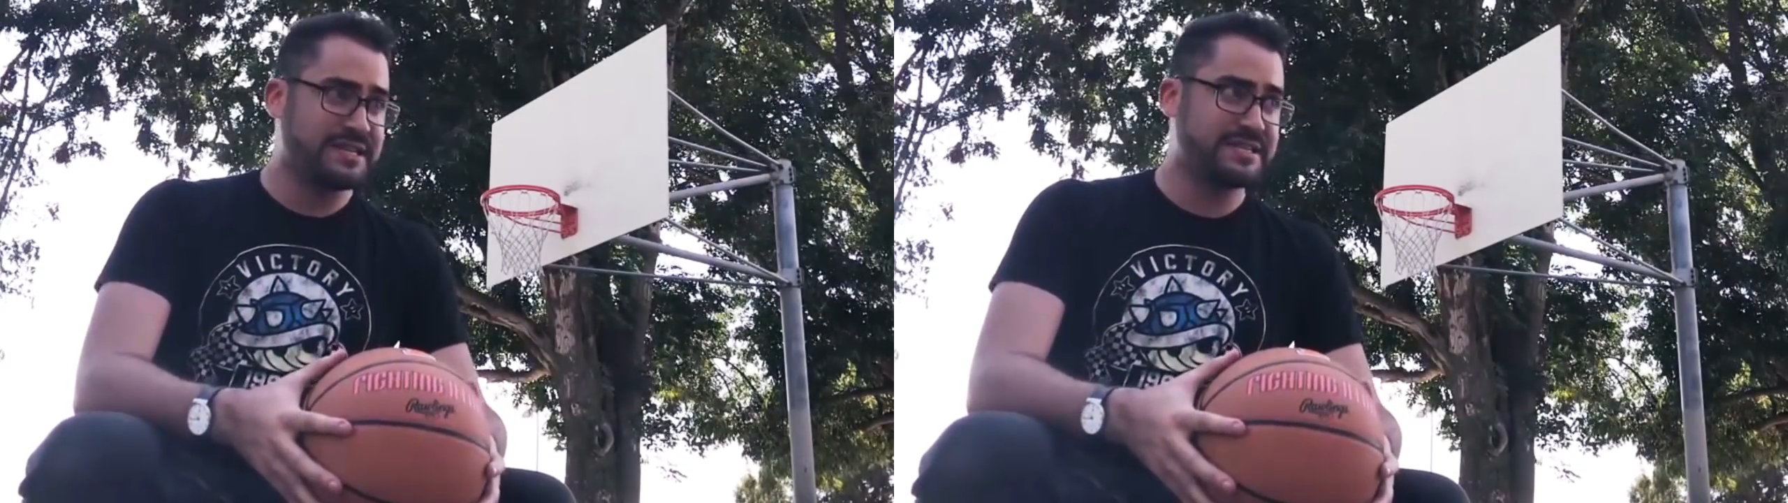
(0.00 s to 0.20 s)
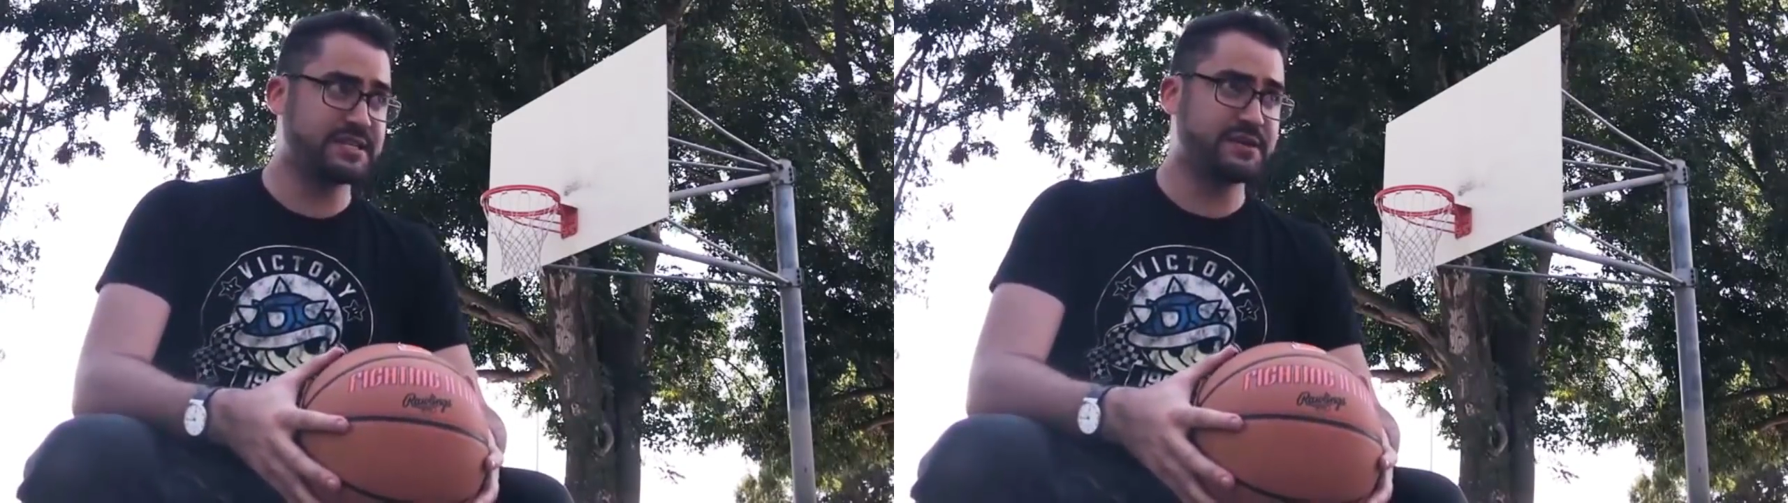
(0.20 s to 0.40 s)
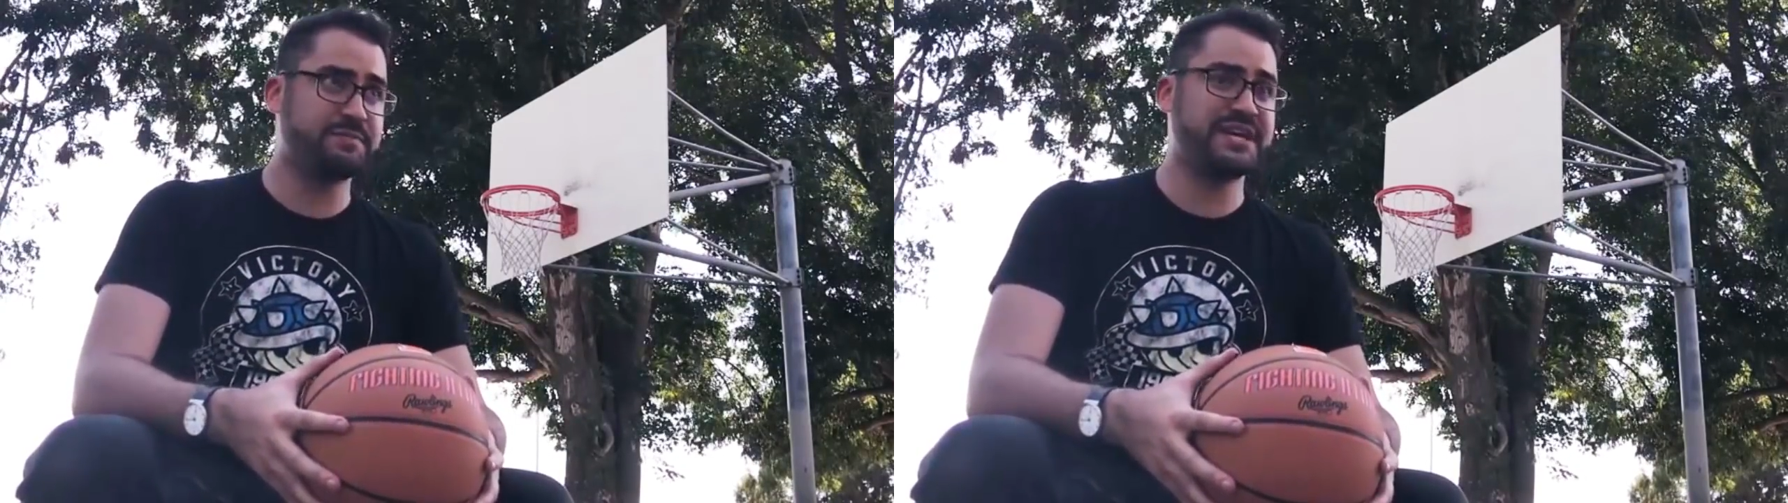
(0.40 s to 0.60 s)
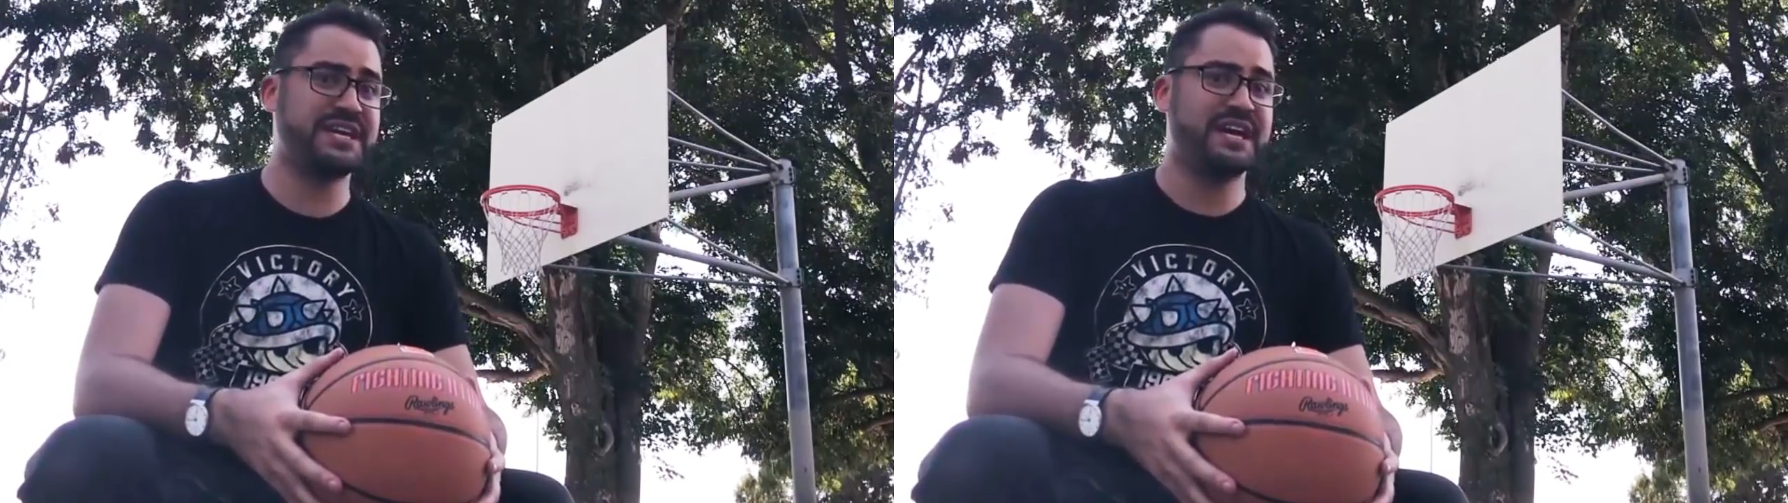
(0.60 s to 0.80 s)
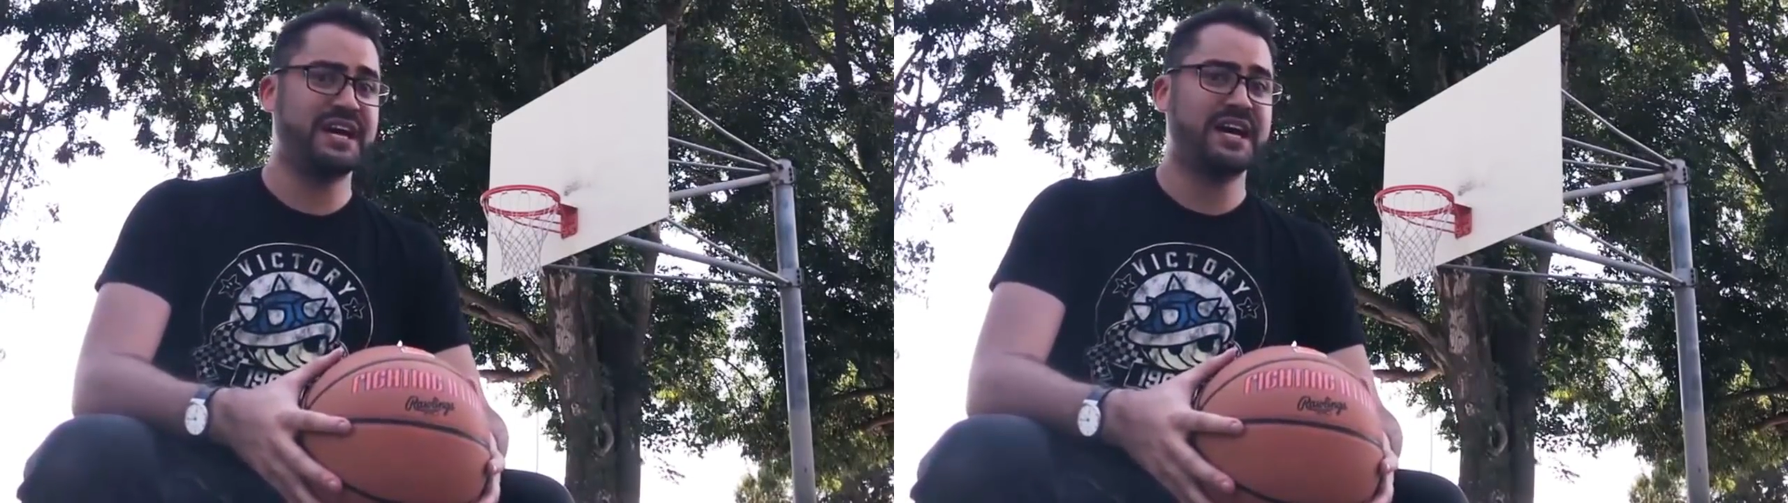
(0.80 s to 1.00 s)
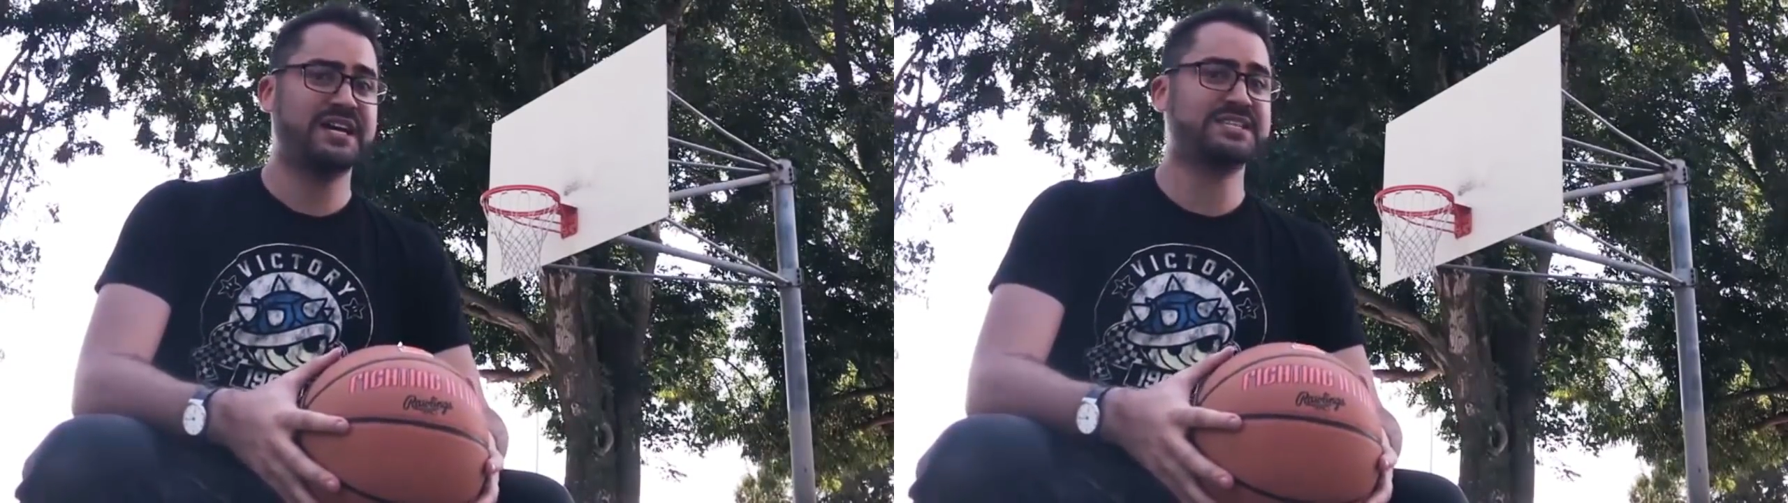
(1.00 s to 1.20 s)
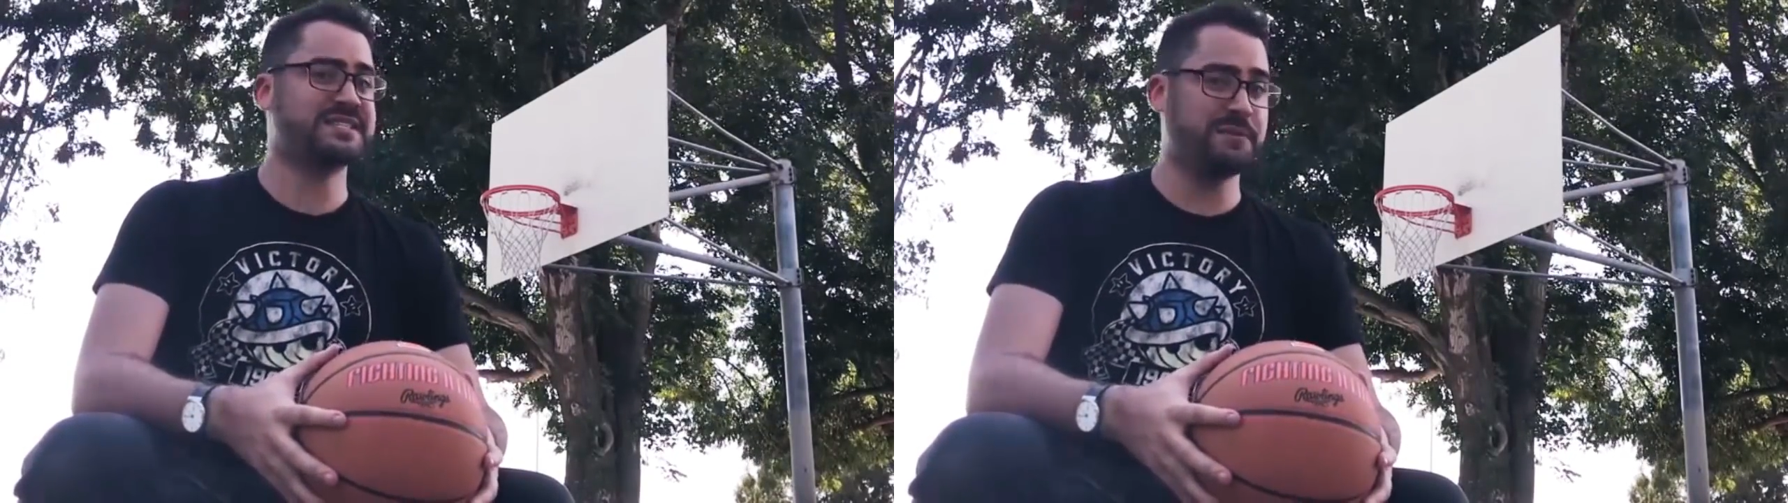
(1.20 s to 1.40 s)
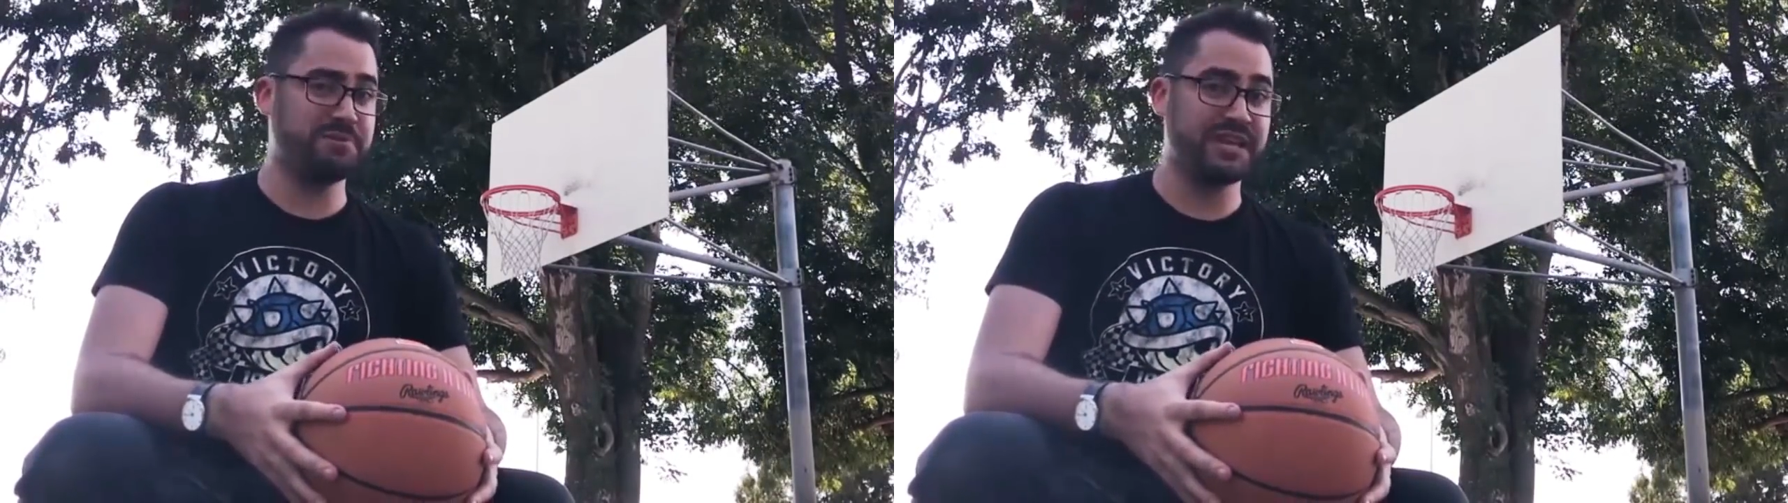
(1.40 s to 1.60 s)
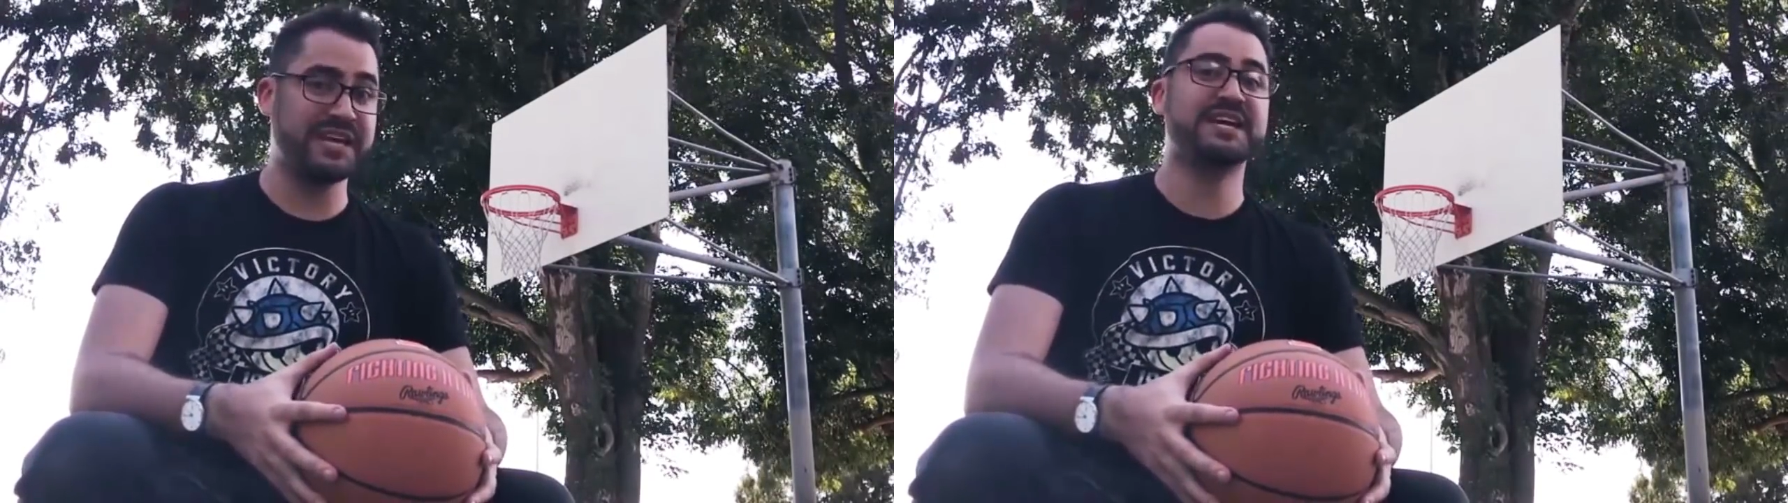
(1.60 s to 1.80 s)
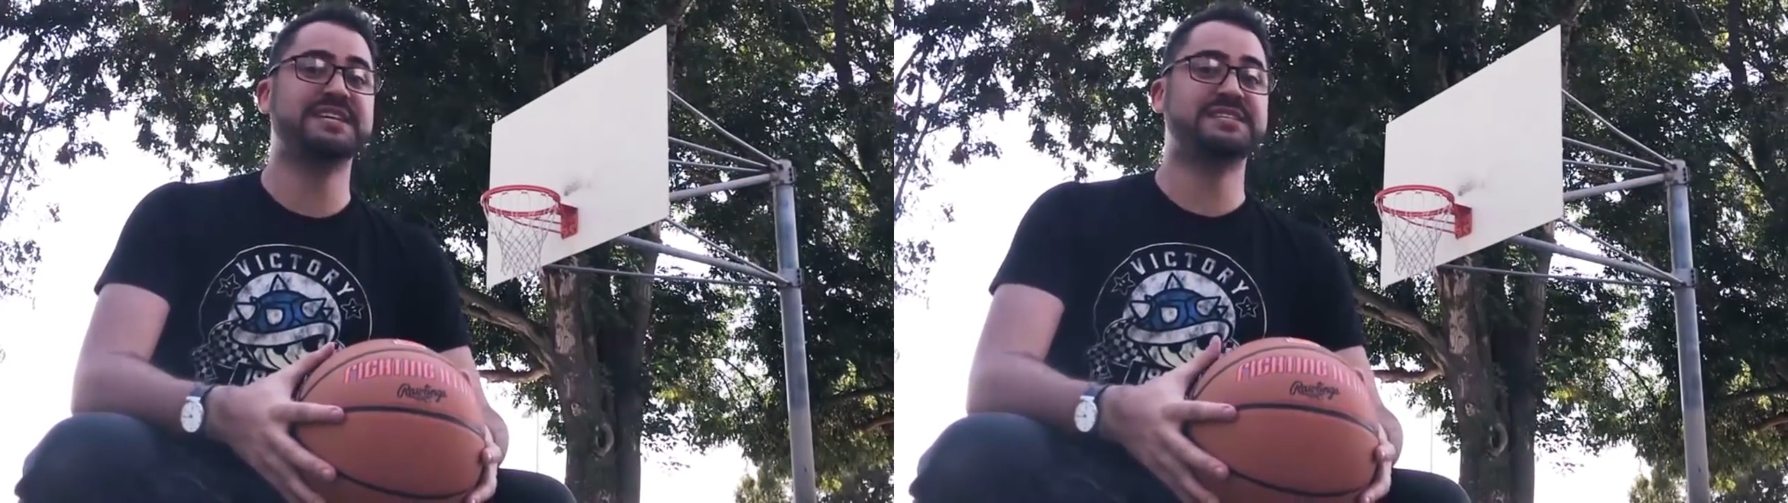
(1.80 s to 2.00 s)
this could be a
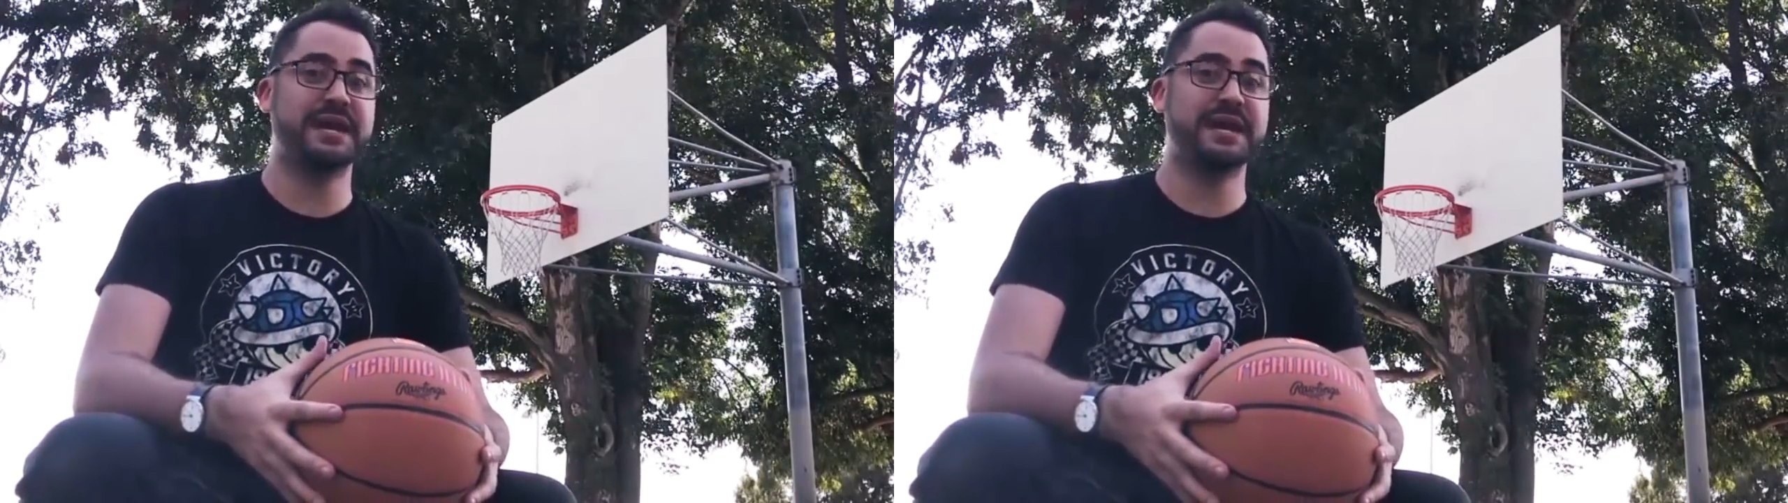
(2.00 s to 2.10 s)
simply